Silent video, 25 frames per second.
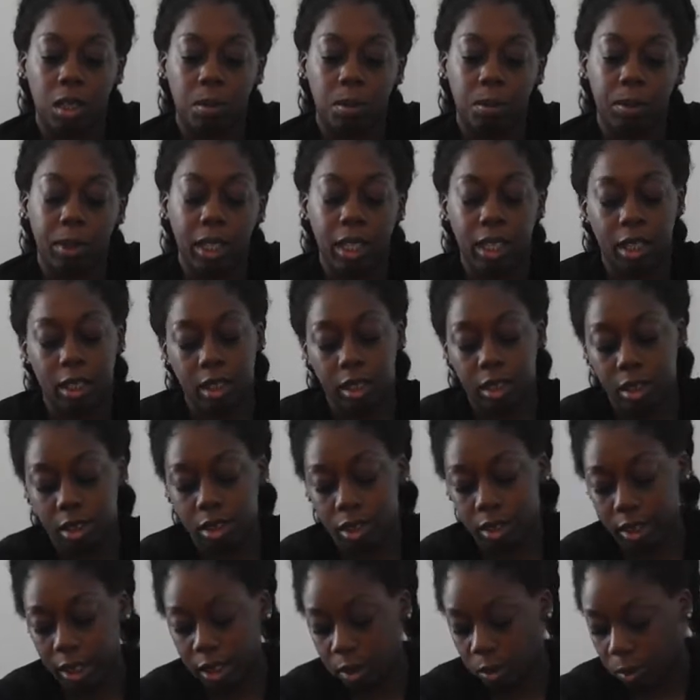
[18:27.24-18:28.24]
Yeah,
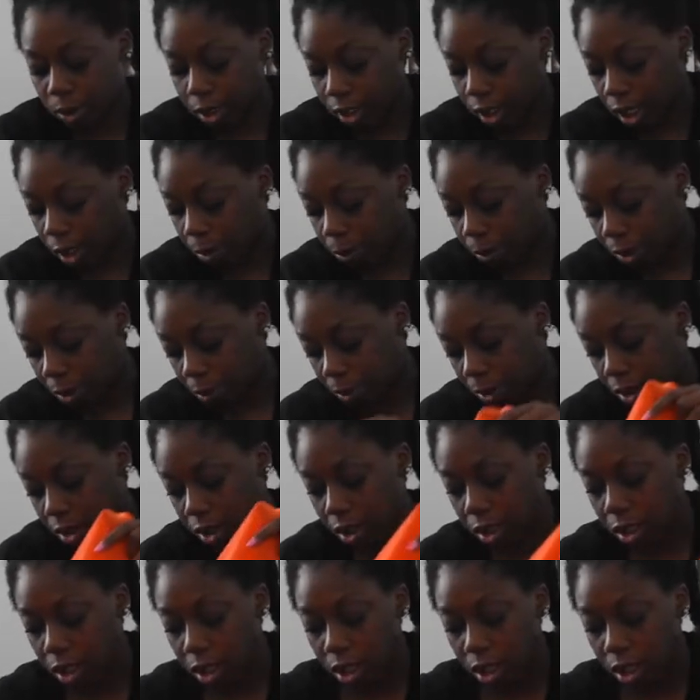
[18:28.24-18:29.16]
so that's why I kept beeping.